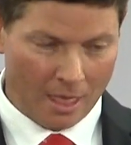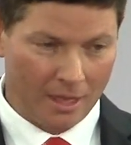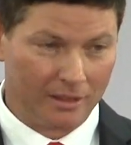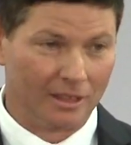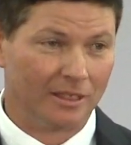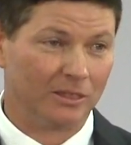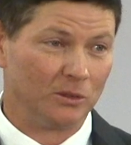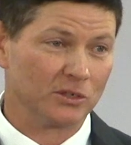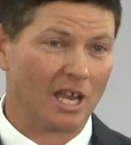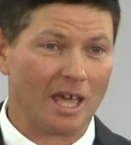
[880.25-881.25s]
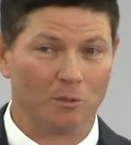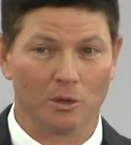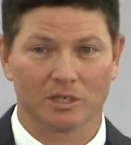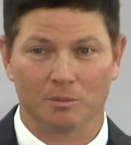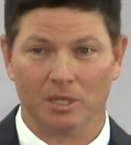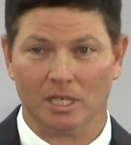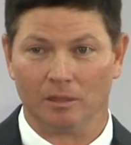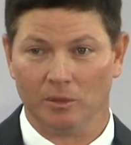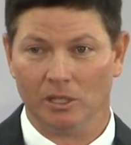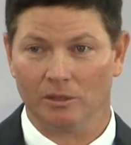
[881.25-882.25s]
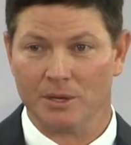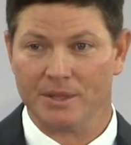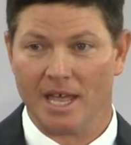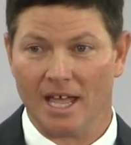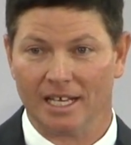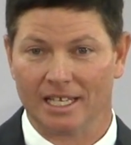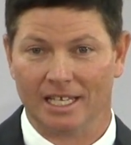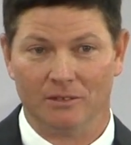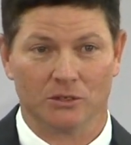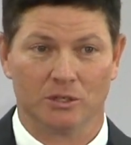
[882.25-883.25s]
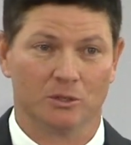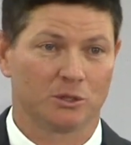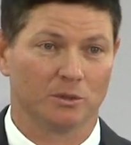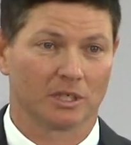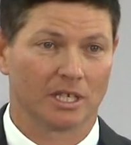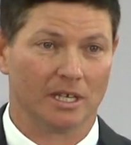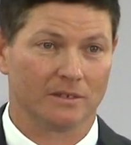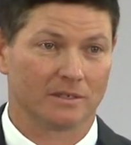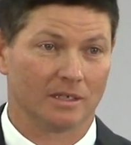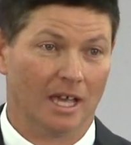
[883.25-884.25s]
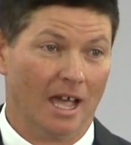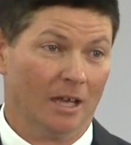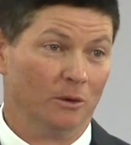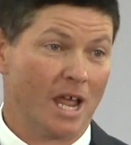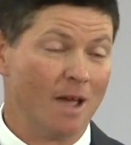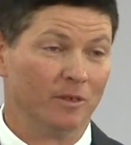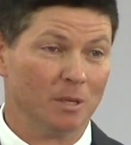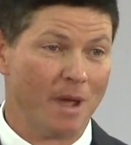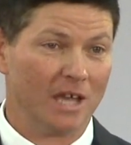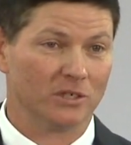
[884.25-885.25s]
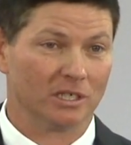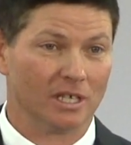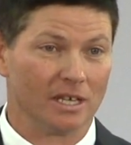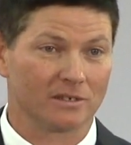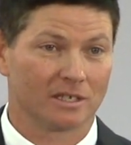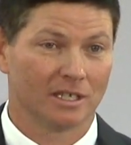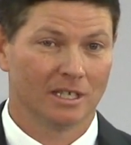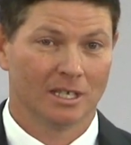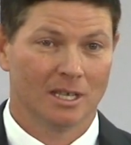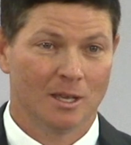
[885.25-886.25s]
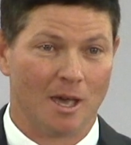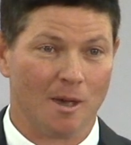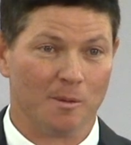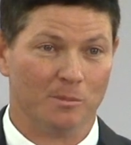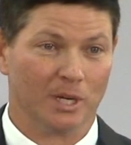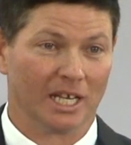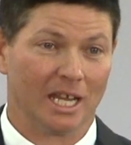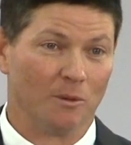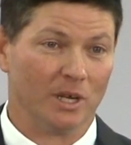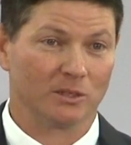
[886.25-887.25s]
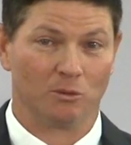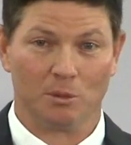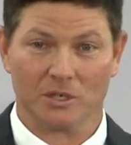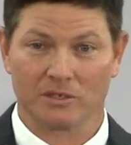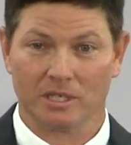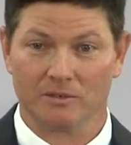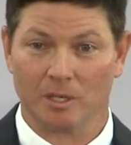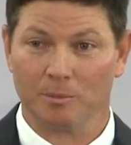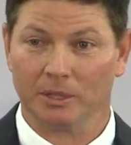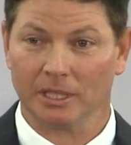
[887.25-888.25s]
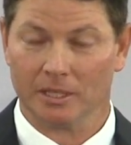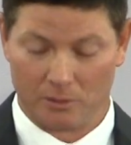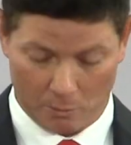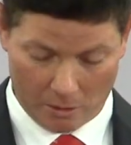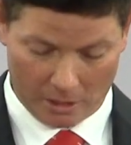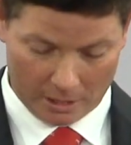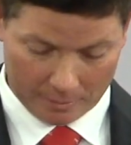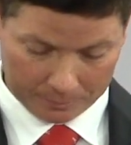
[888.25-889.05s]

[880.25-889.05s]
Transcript: There's a lot of work to be done. We all know that. And there's no shortcuts. I don't have any magic dust, but I can't wait to roll my sleeves up and get to work.